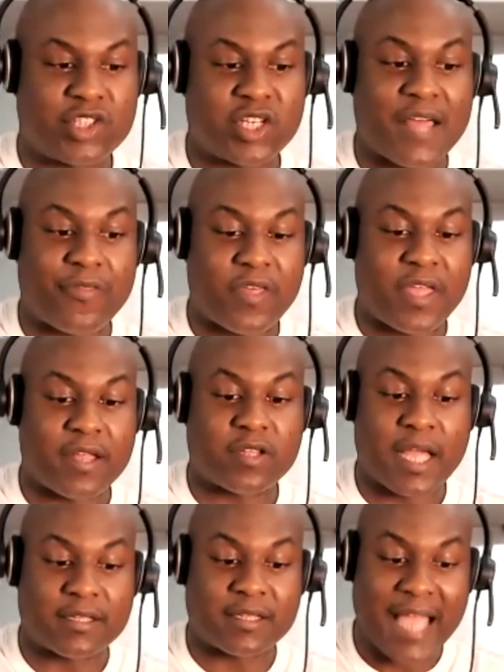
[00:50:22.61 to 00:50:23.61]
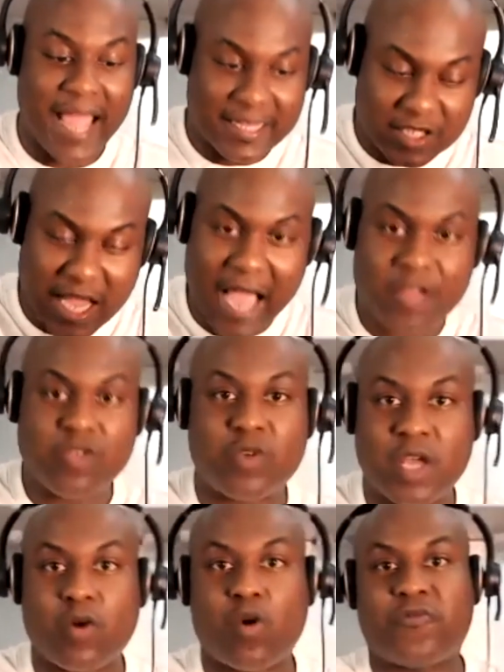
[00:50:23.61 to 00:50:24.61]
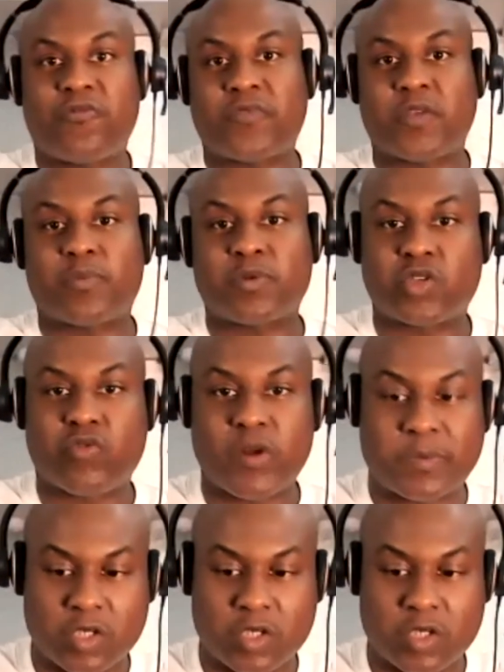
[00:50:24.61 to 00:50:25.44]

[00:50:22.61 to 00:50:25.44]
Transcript: I think like that's how you get off of the prescription